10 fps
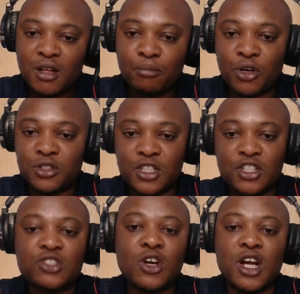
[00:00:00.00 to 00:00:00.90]
But in
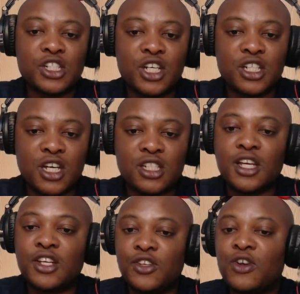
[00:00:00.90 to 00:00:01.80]
stock and shares ISA,
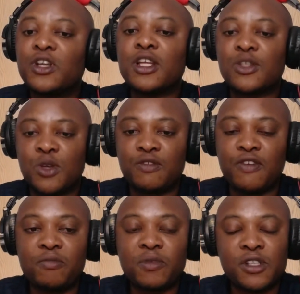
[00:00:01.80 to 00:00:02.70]
you don't get
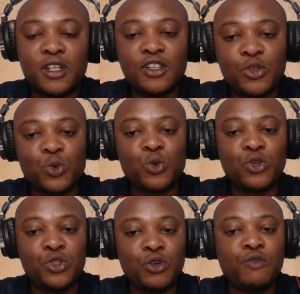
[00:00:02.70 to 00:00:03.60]
25%. You
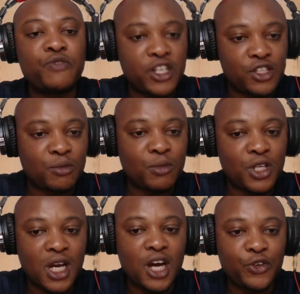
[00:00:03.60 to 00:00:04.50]
invest your money
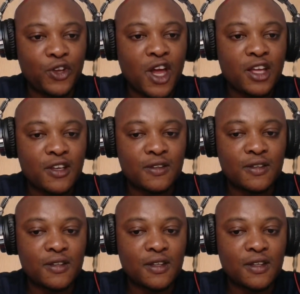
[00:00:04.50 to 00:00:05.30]
how you like it.